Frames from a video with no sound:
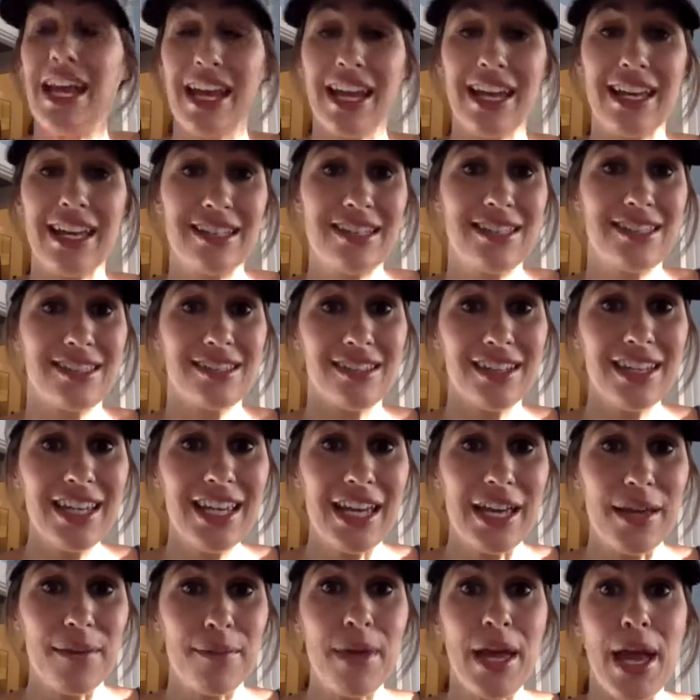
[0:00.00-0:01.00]
in
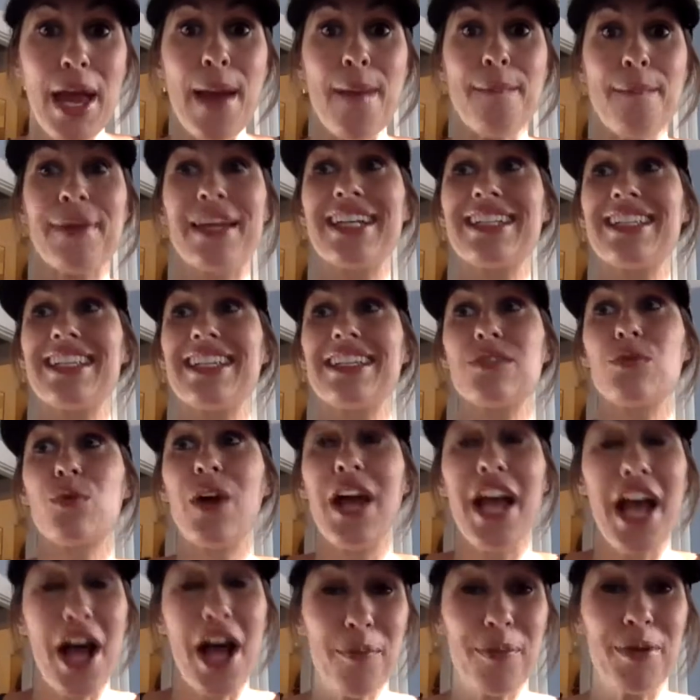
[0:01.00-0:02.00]
Slim because it's
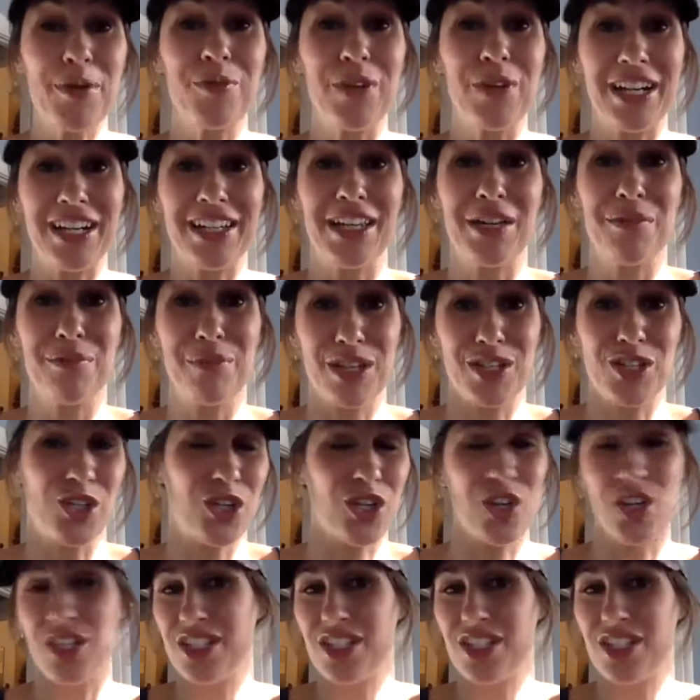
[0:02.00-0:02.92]
we're helping regulate blood sugar.